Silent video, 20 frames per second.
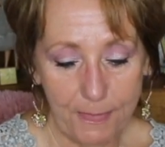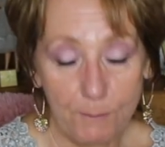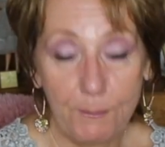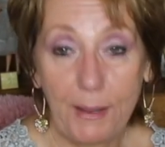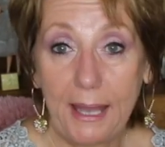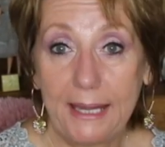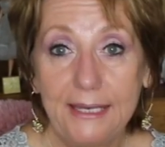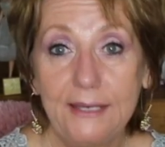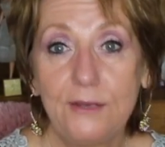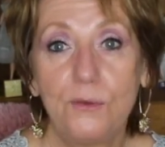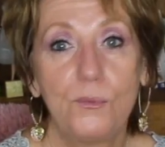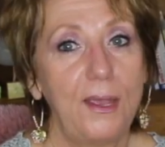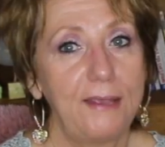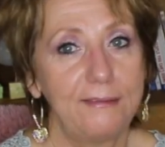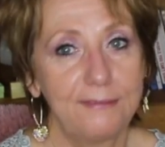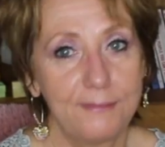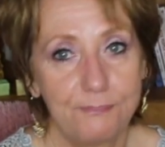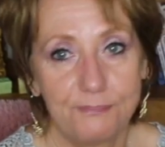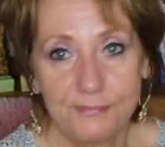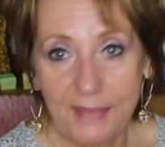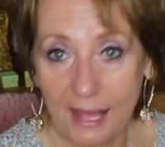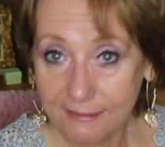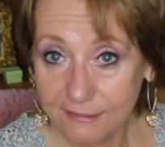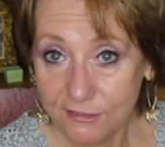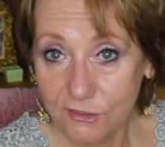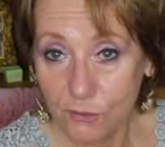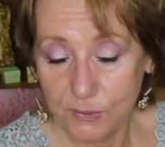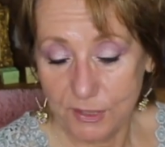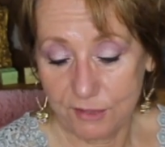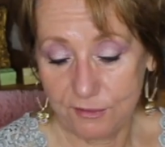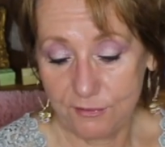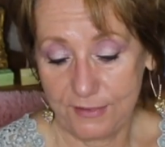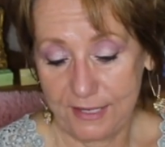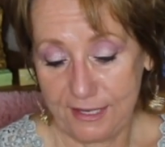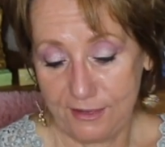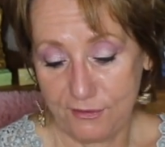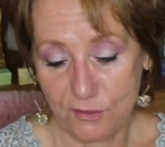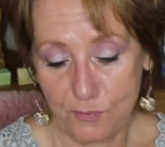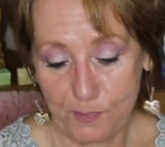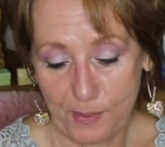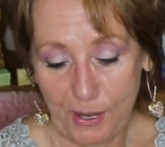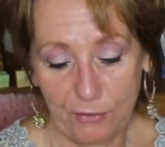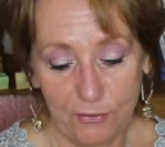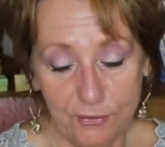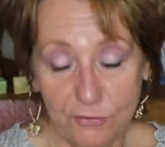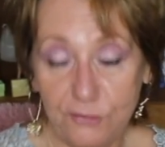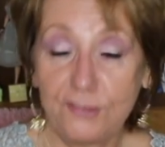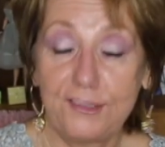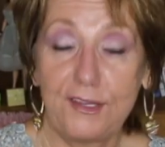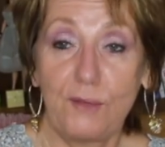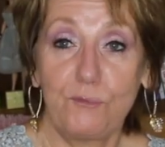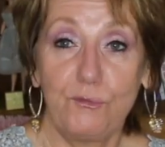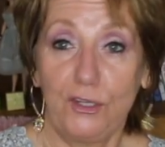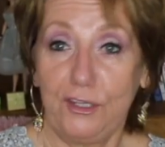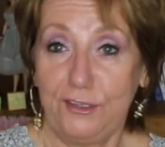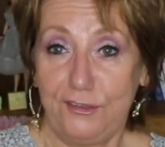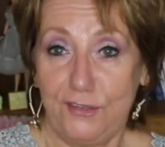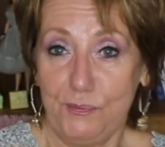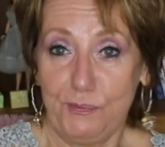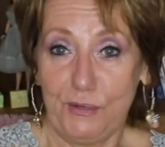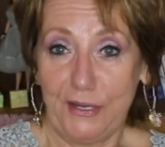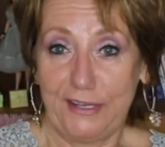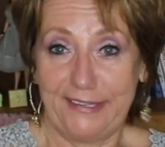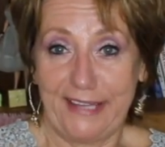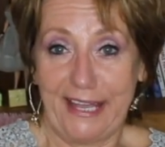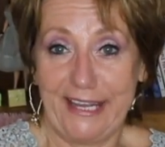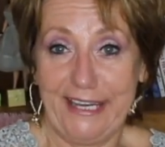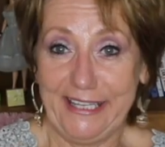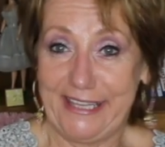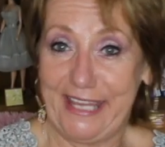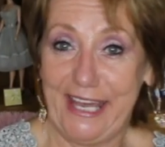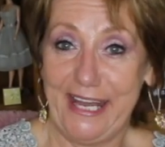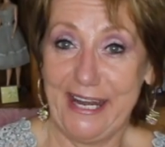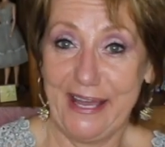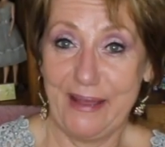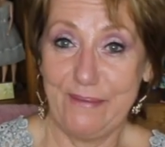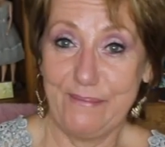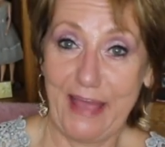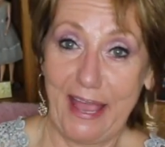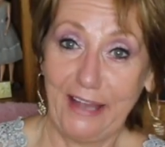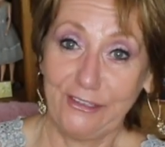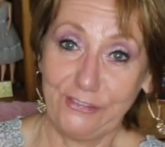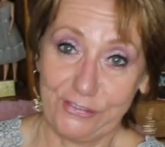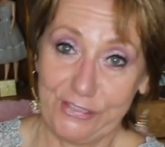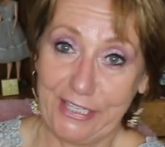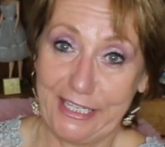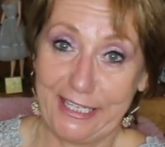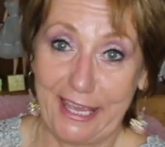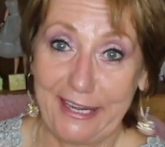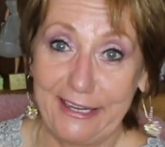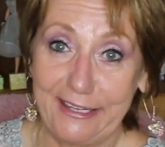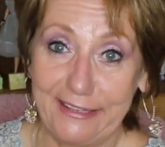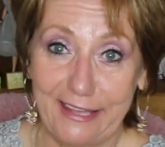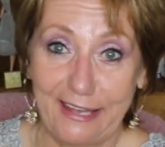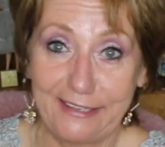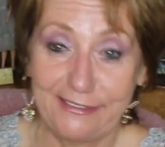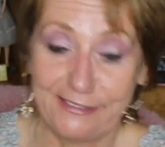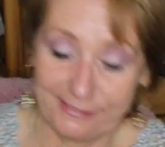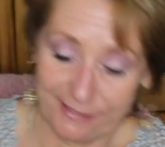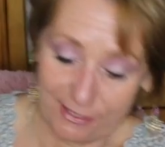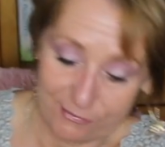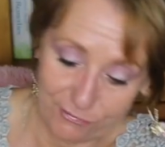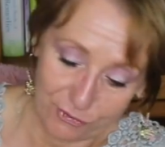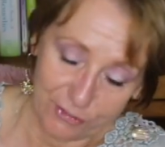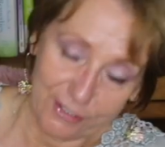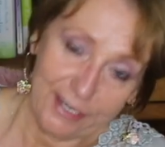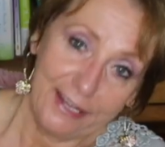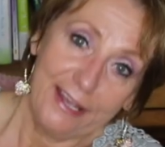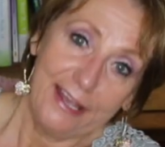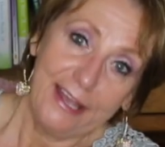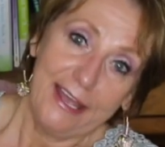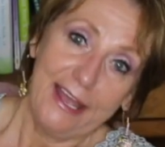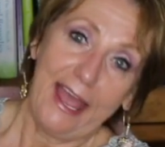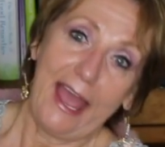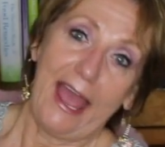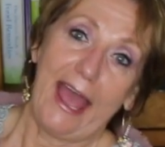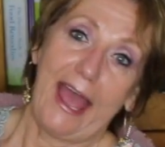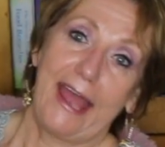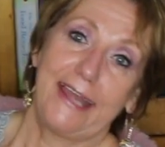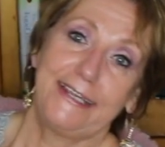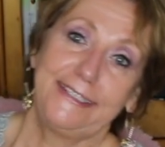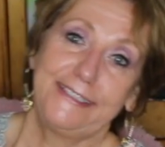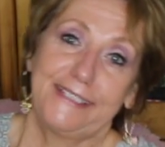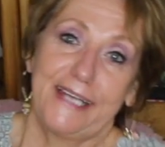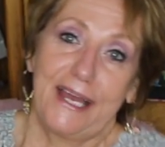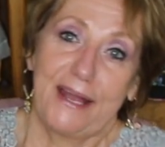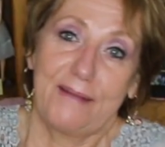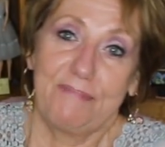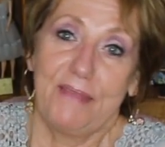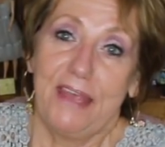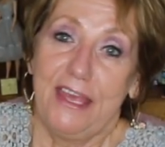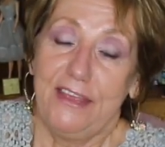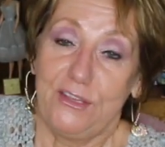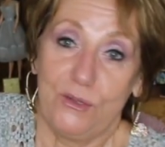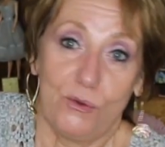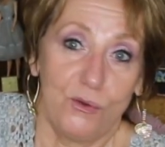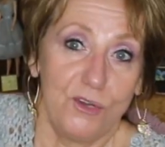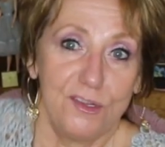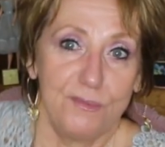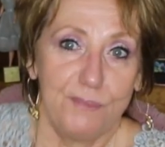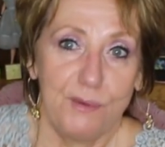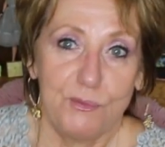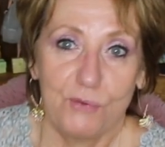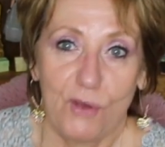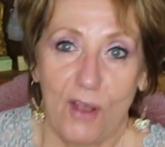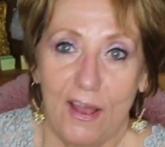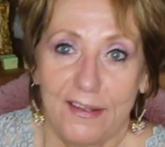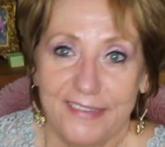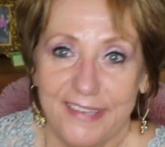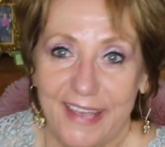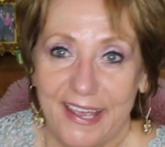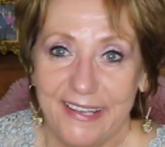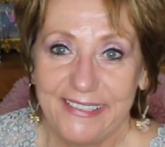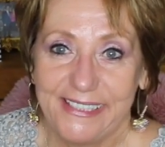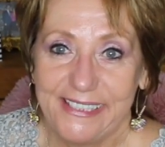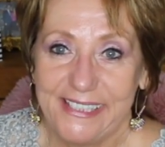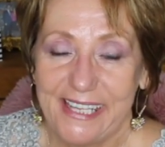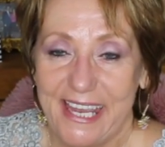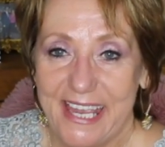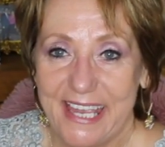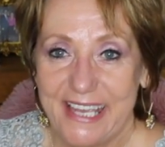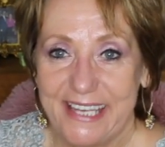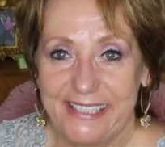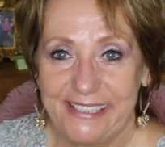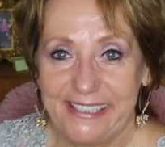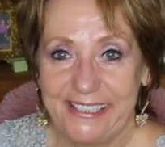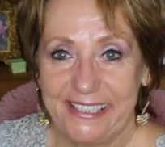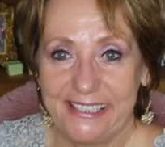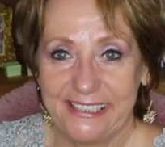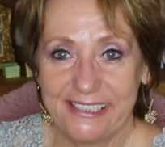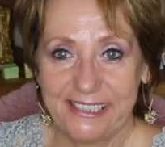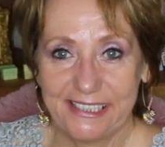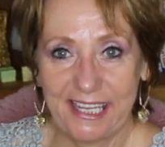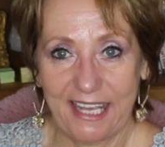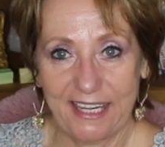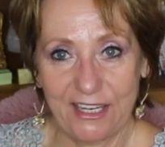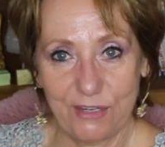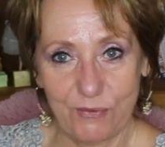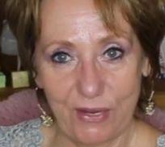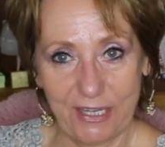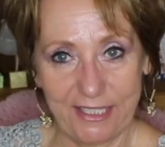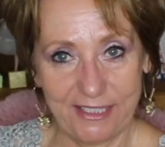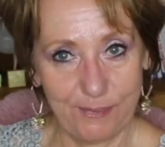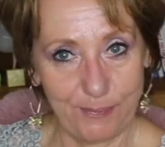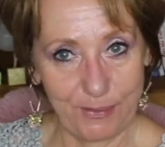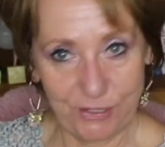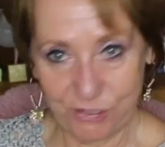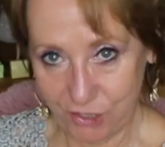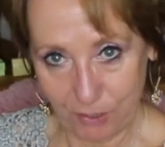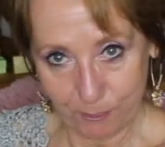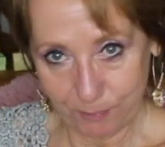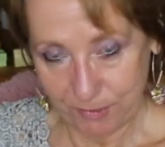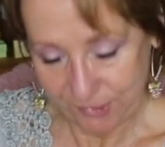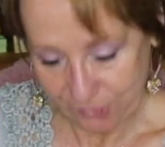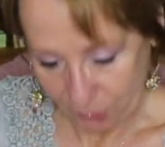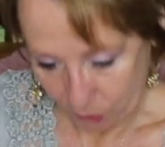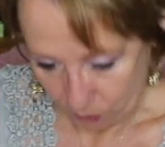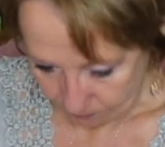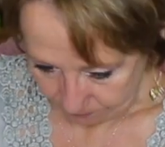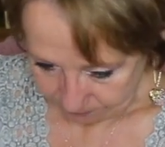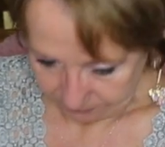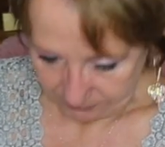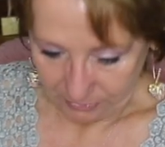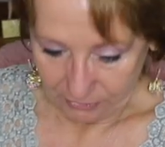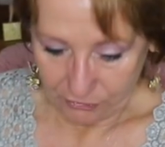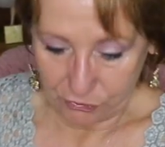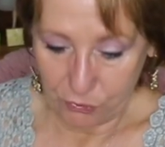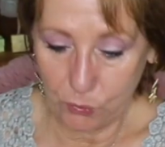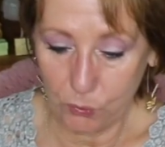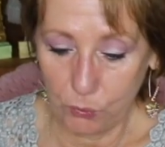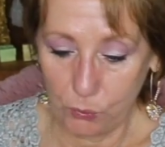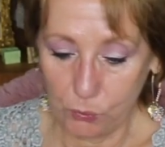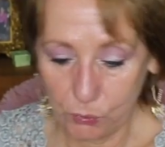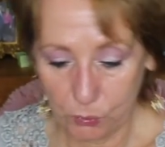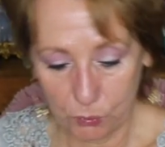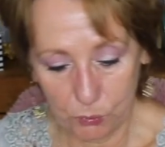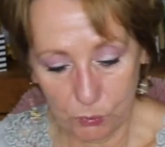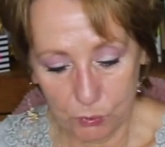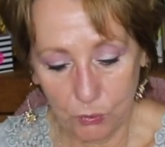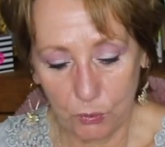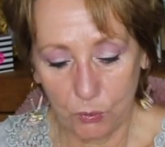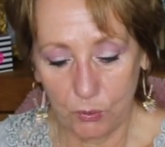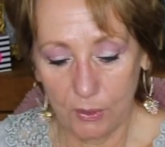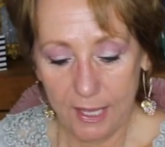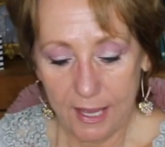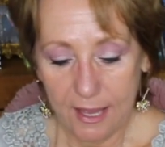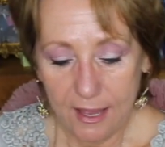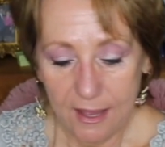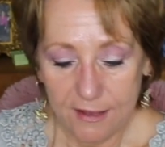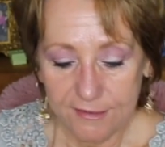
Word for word: But anyways, that's not what this video is about. It's just I'm really super excited that I'm actually getting that delivered, and um, the order's been processed, and it's it's getting ready to be shipped. So cool, cool, cool.